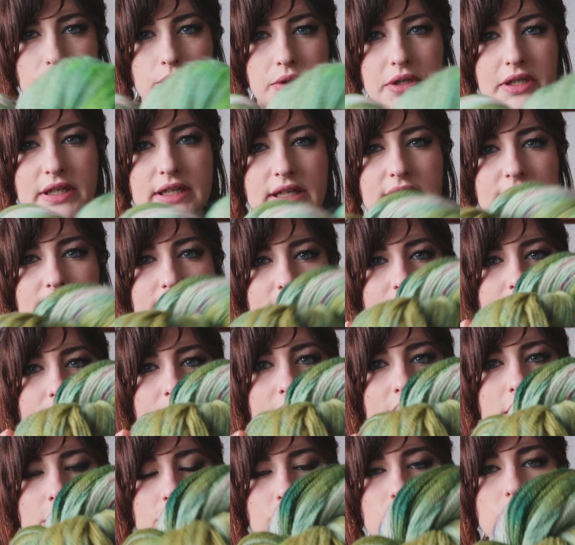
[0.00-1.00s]

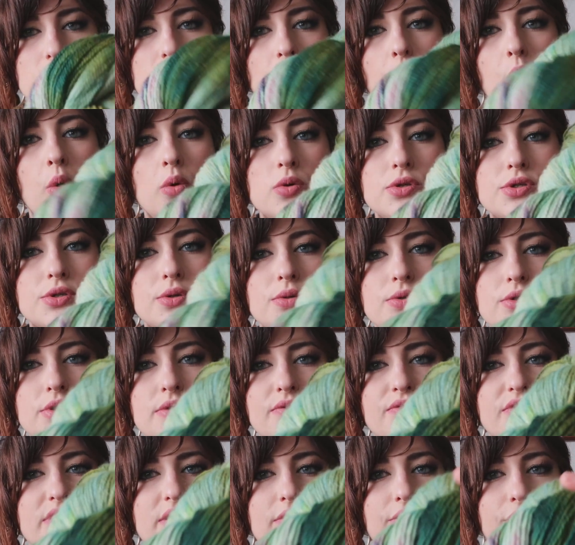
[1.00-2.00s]
green, just all sorts
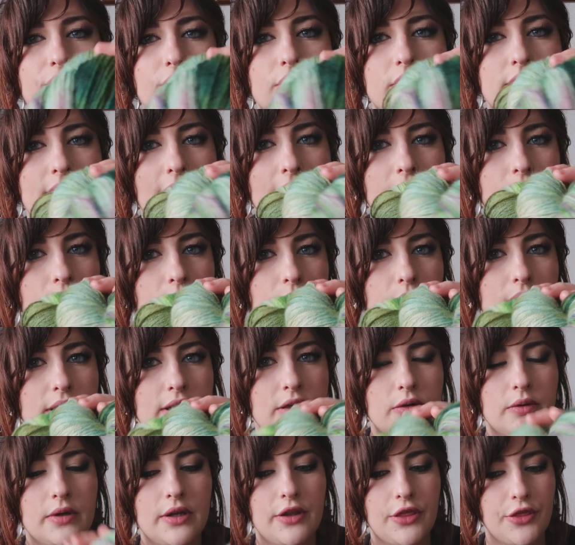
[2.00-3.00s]
of different kind of
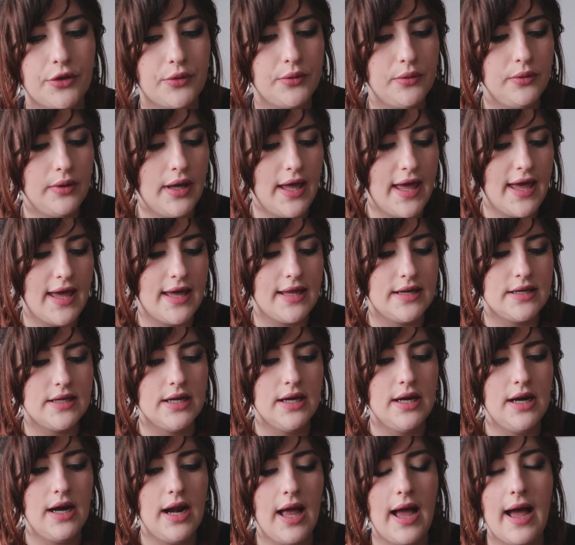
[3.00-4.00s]
green going through,
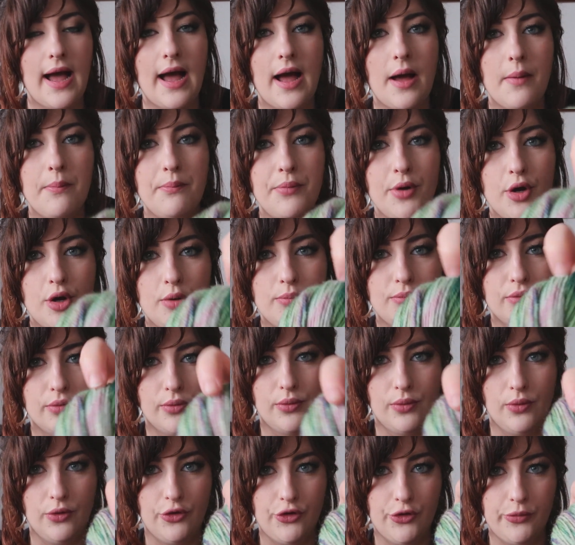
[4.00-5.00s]
and
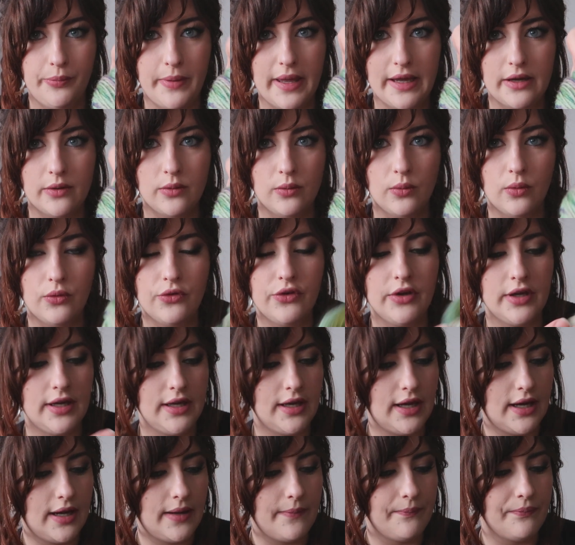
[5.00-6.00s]
purple speckles
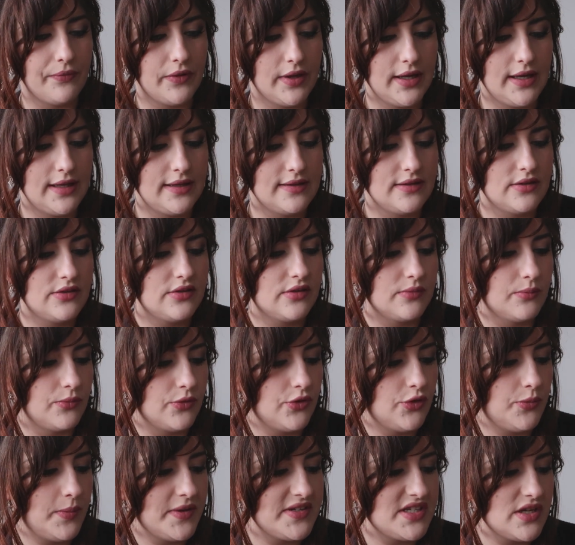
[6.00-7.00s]
in some
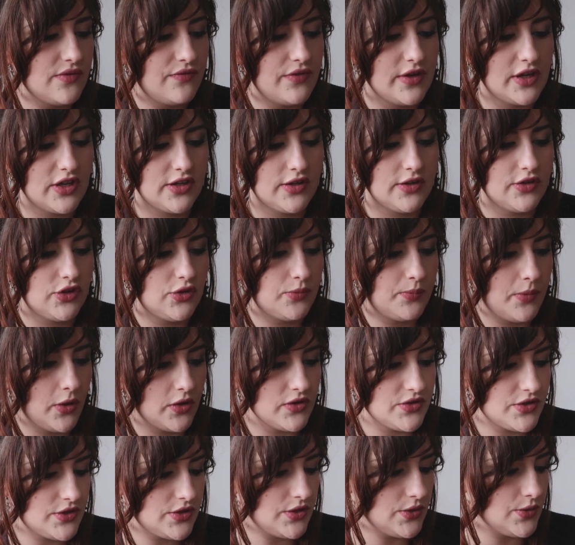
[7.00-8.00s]
specific
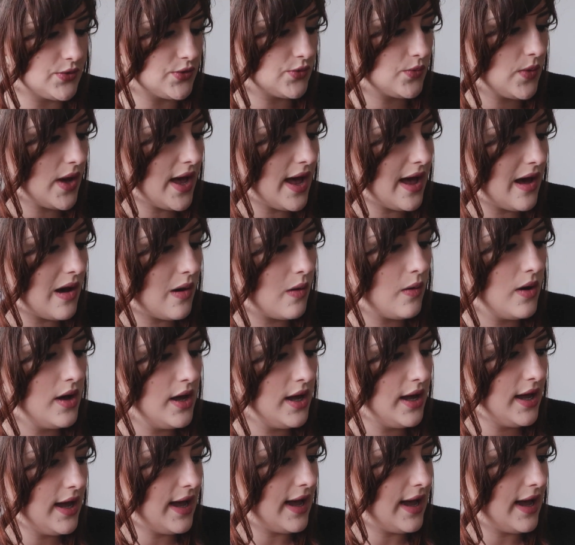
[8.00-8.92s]
spots as well.